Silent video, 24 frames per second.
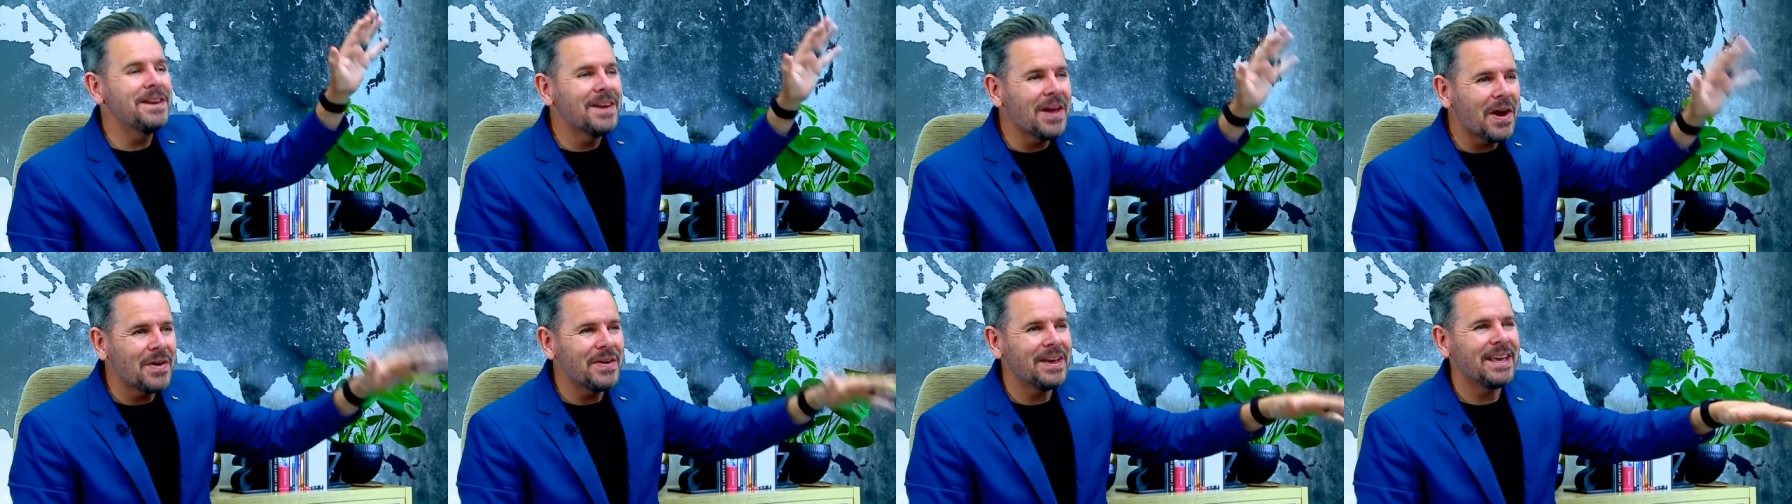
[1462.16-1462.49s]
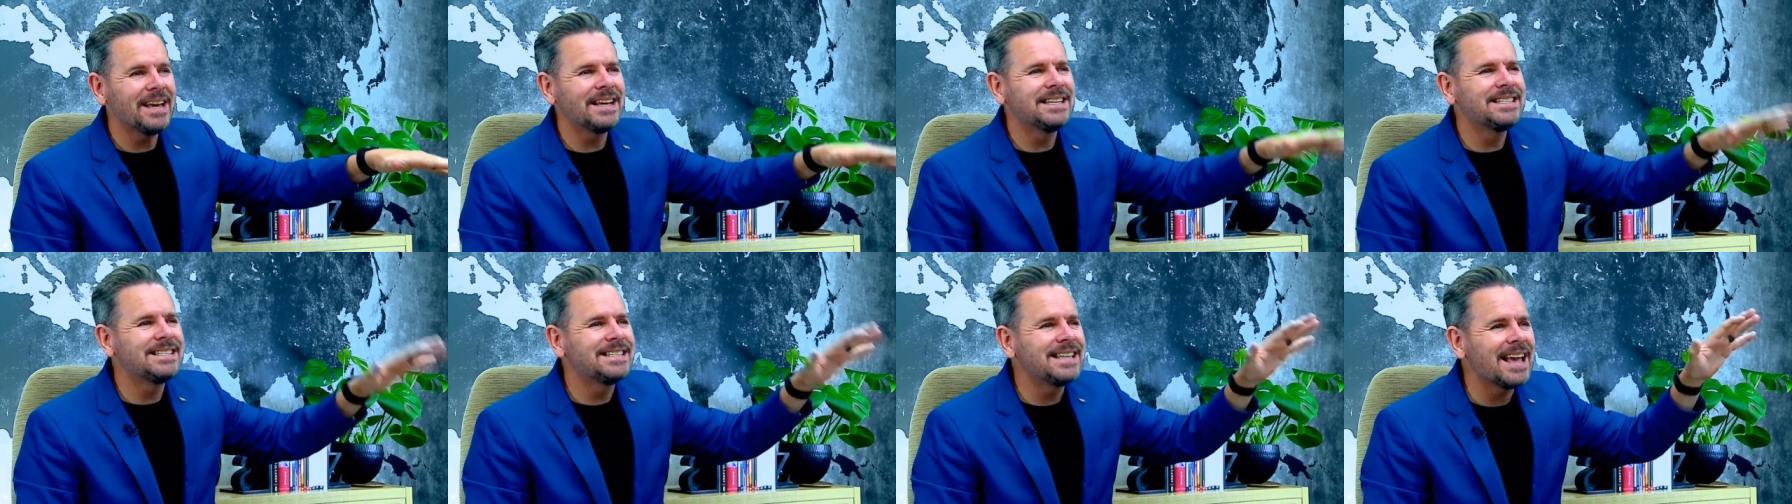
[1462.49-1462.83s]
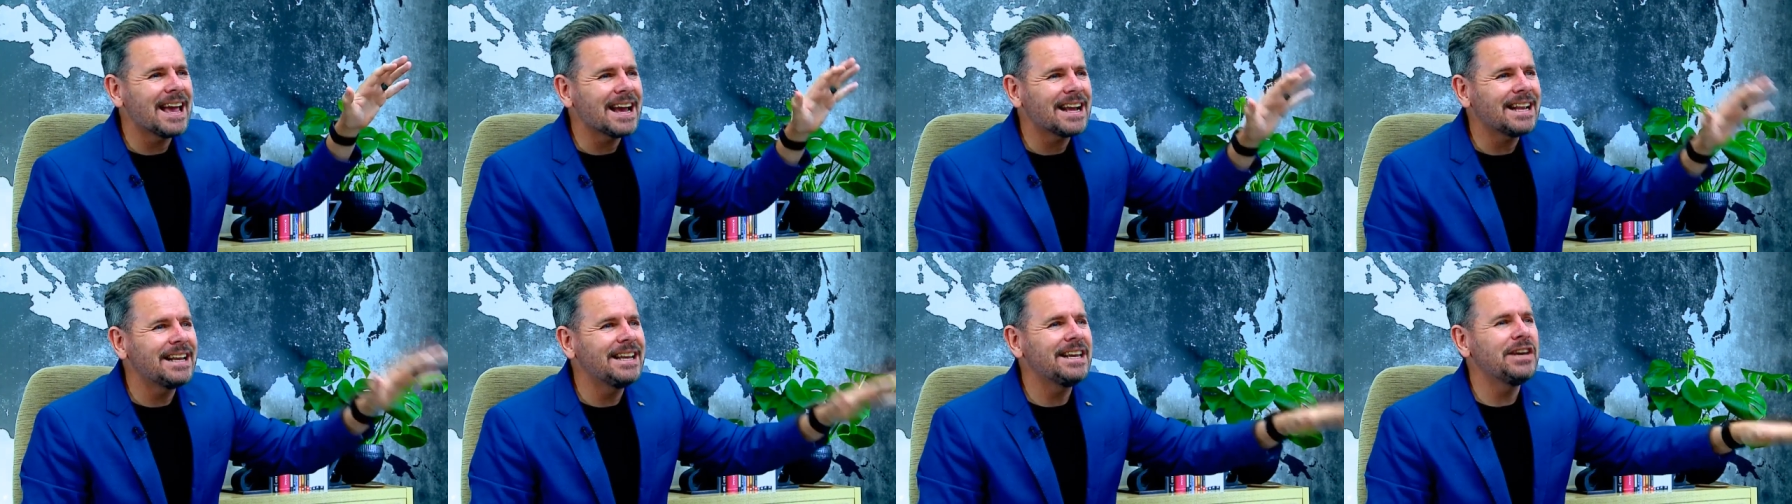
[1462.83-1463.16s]
know
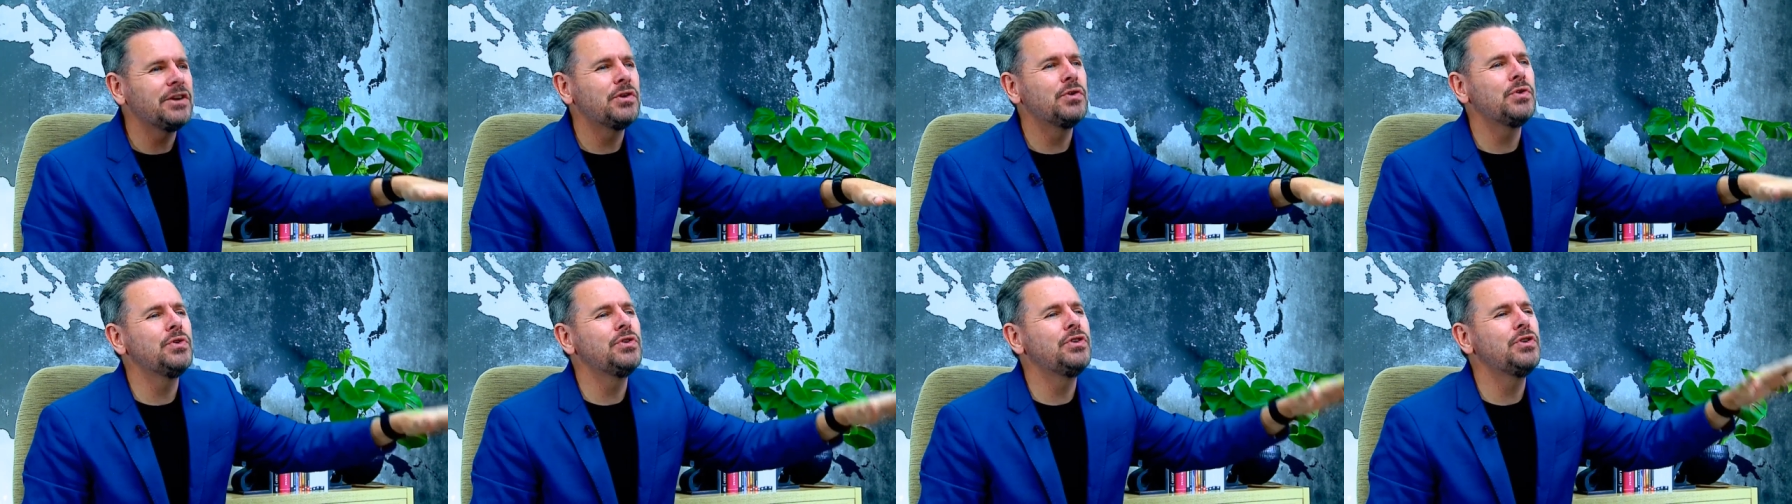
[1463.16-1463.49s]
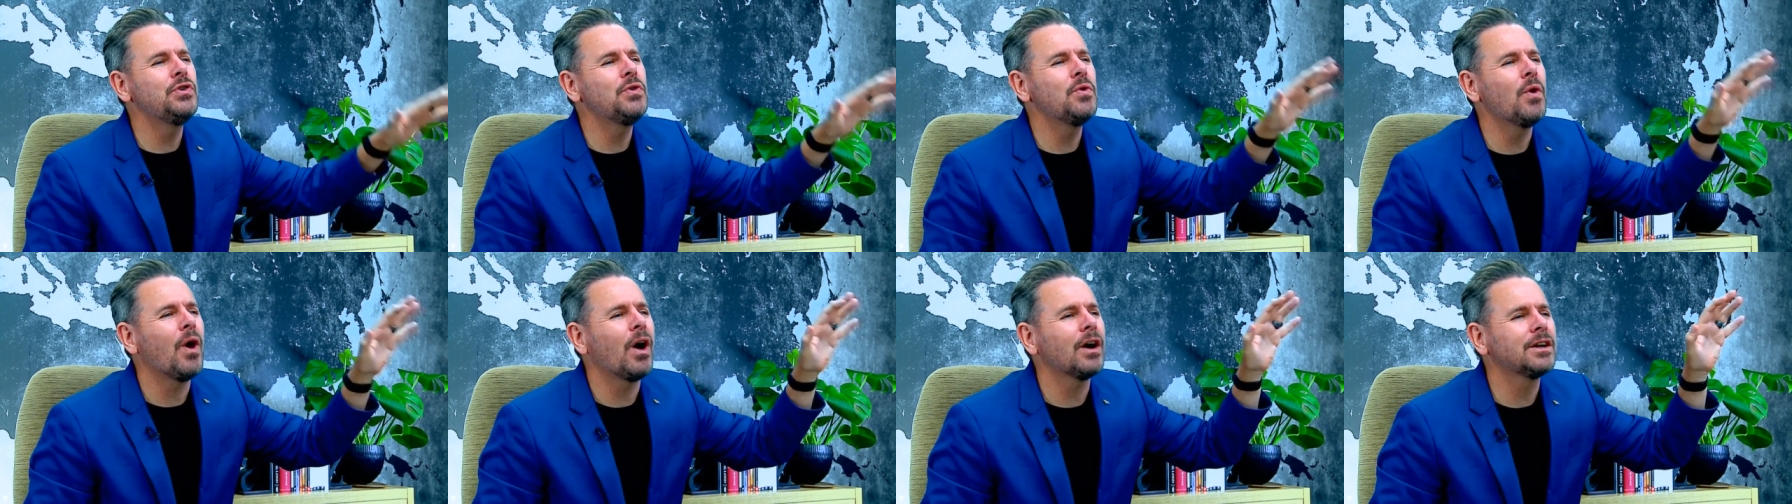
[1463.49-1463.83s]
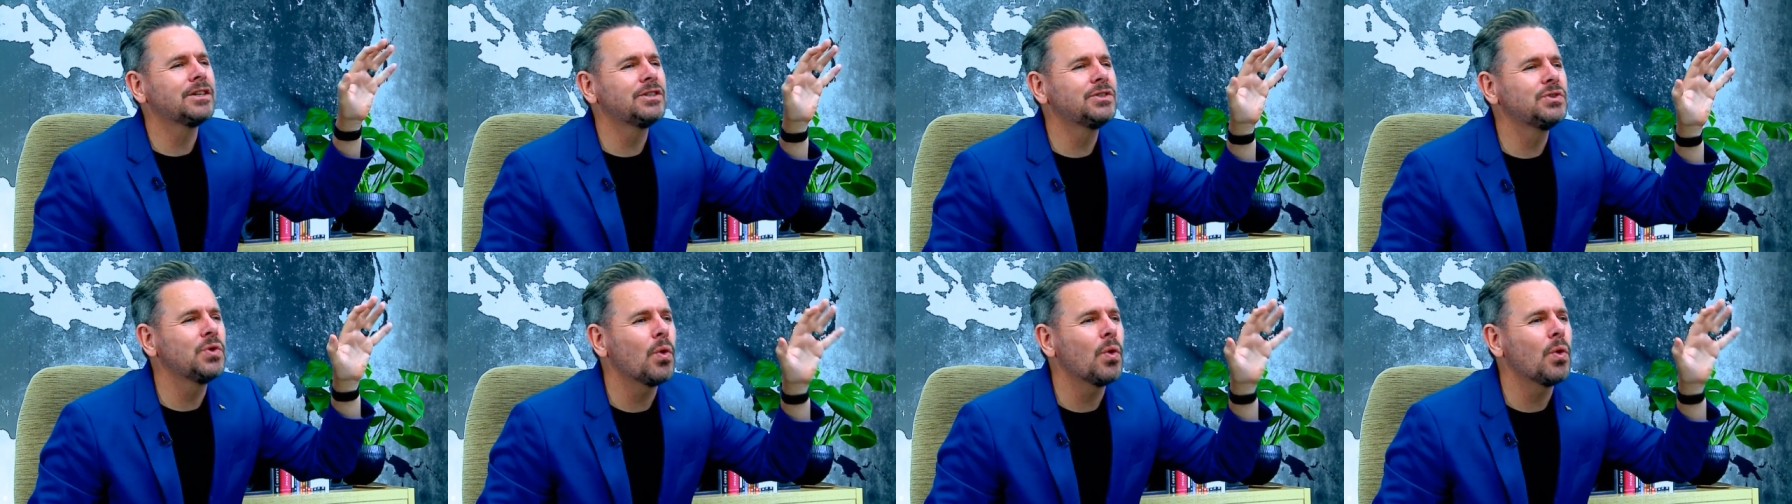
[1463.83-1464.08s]
exactly who you are